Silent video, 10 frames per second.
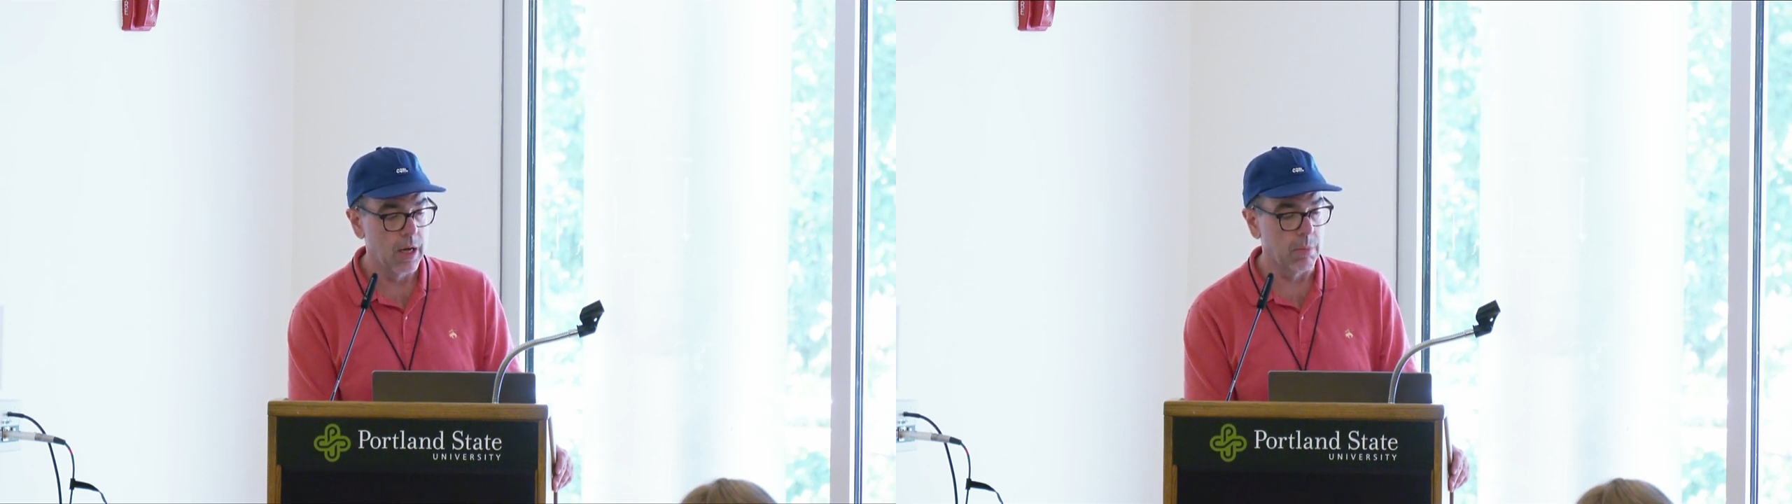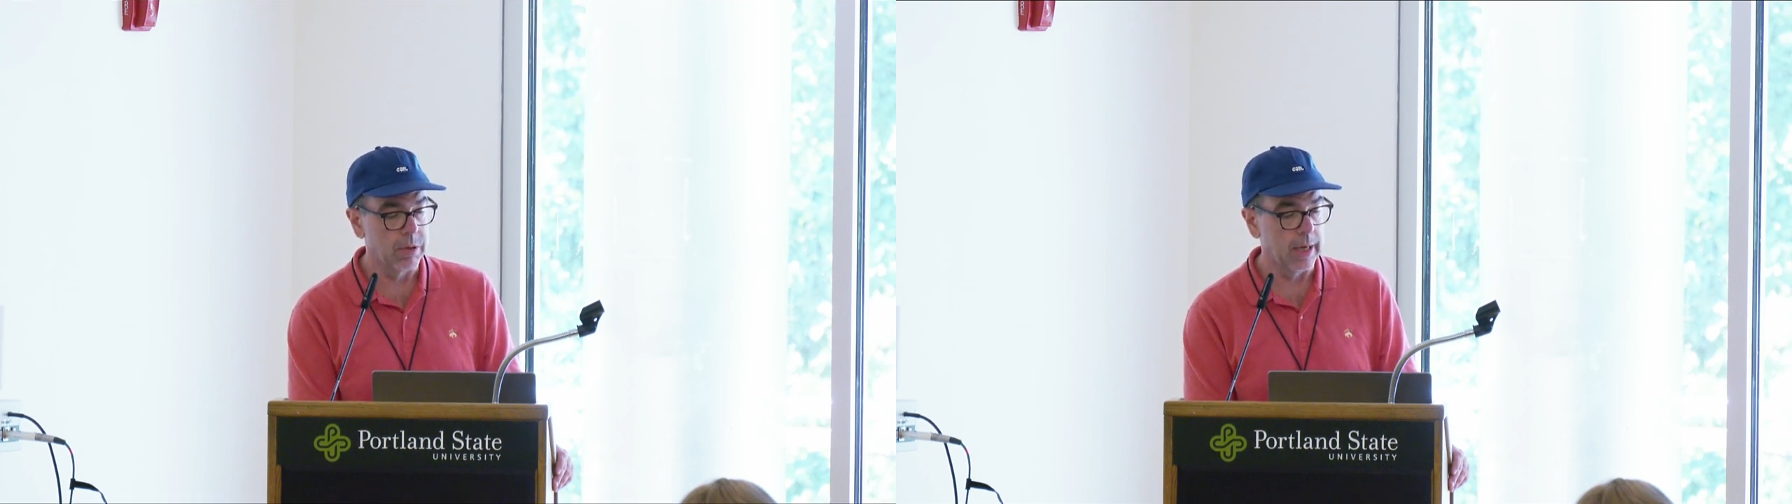
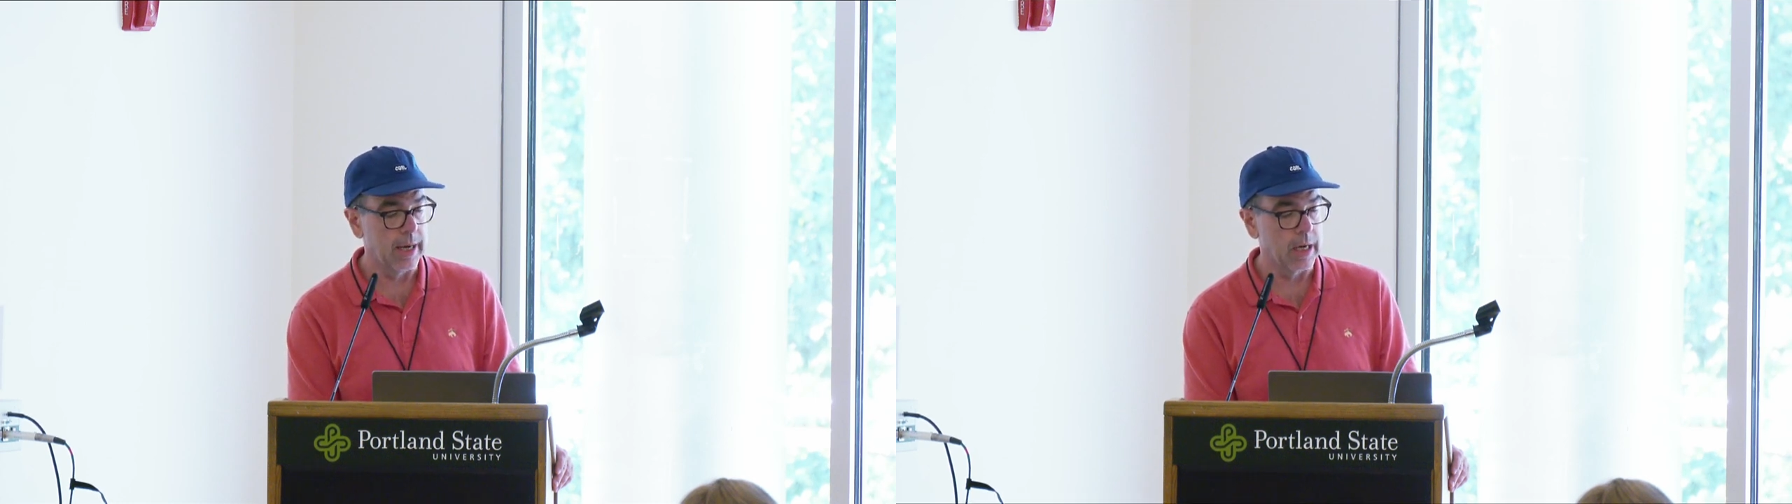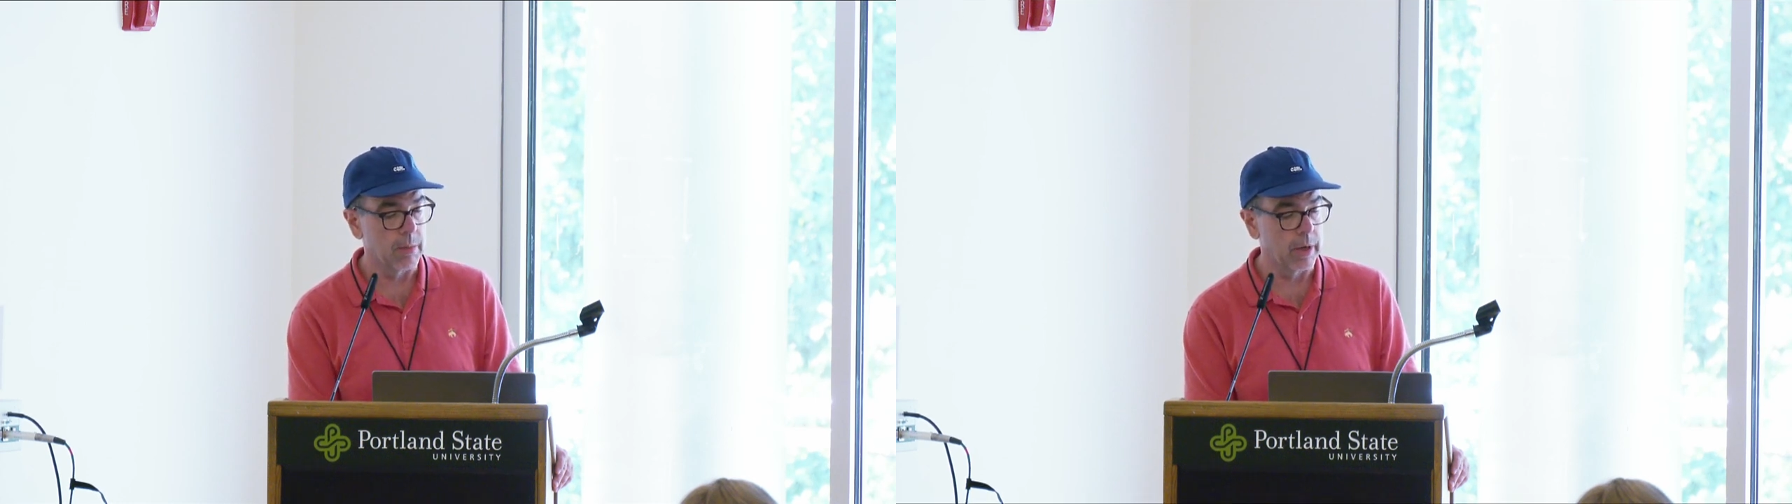apply a
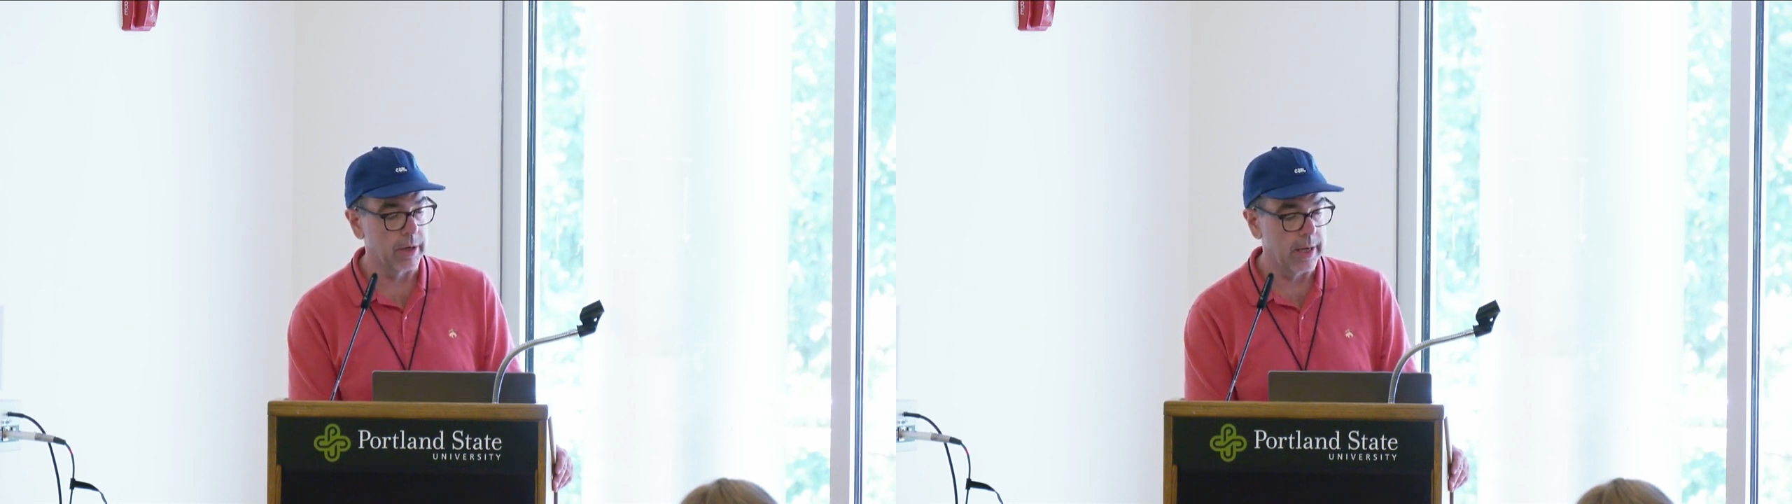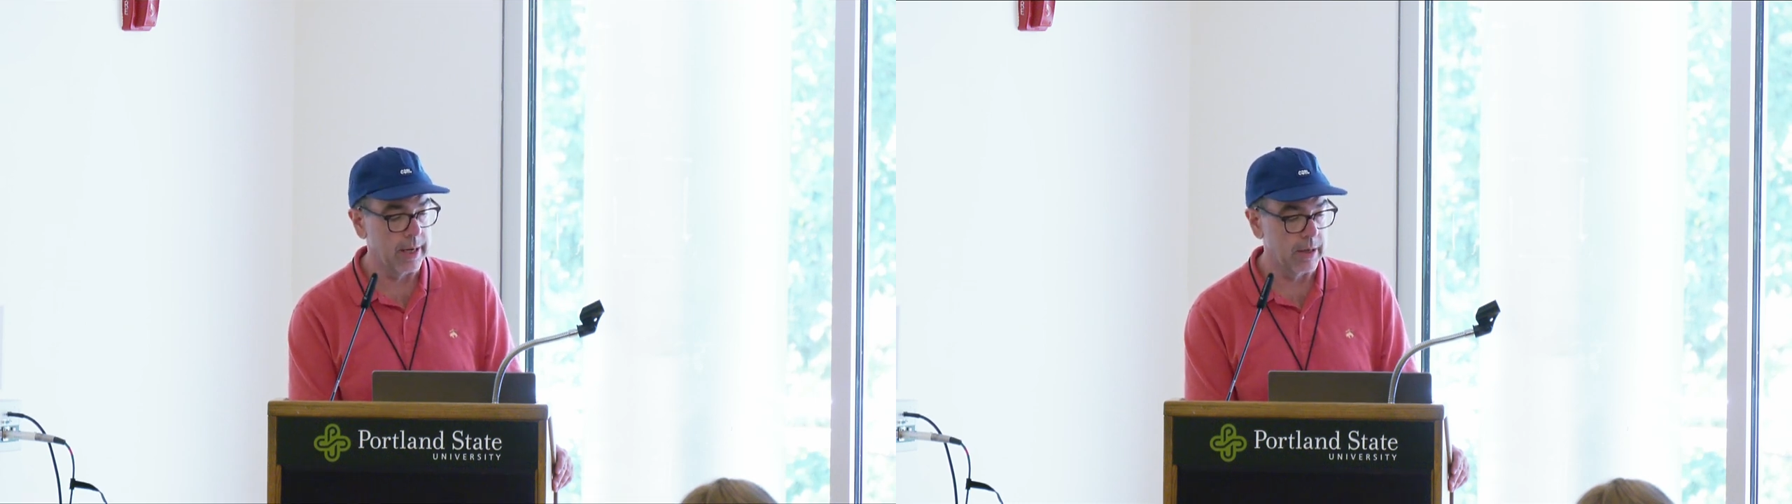
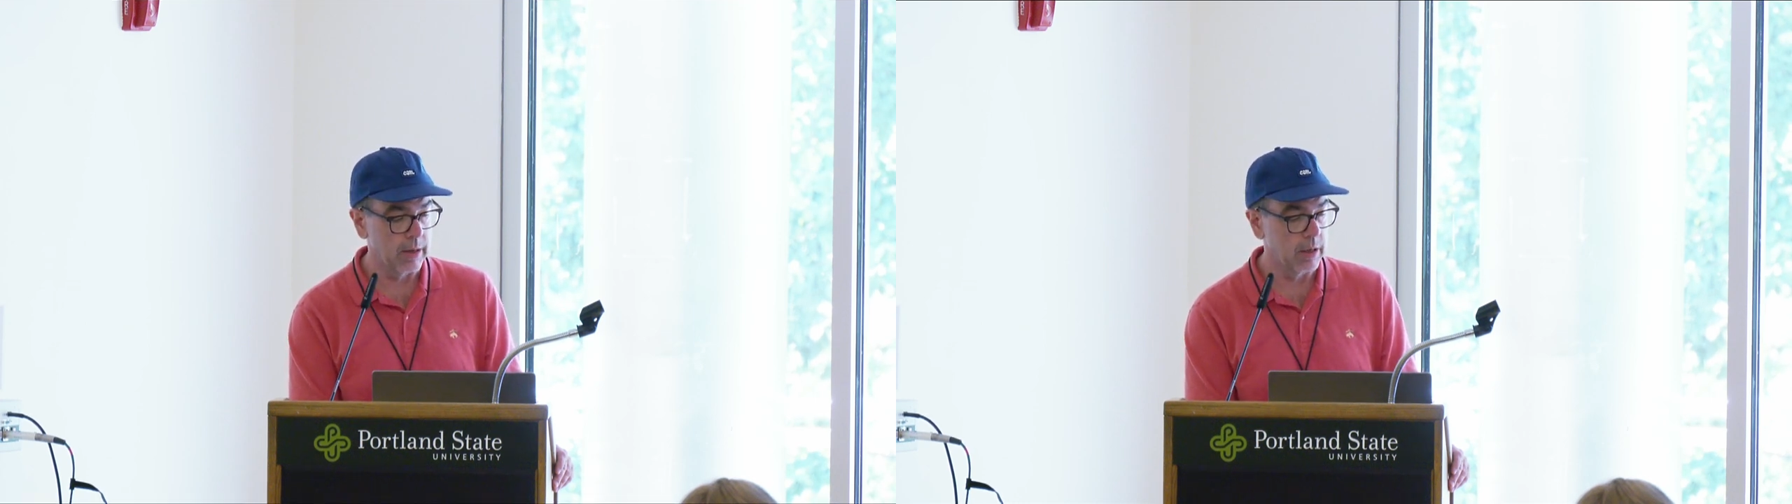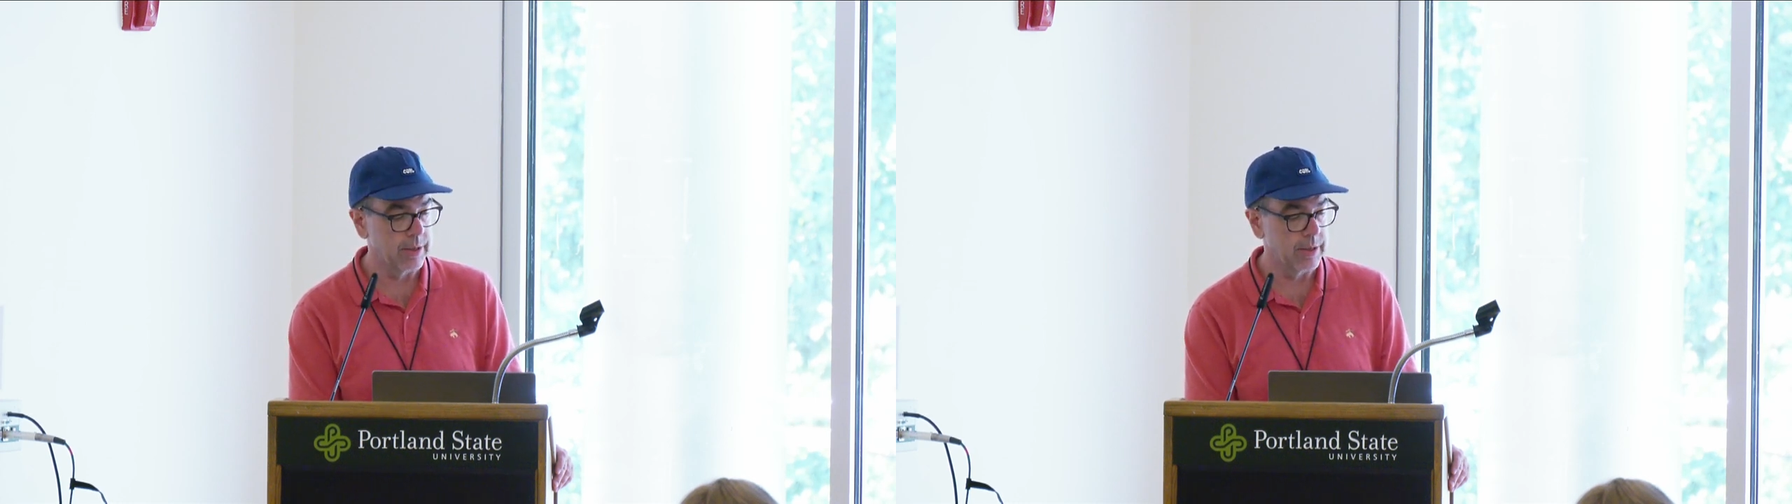Hadamard gate,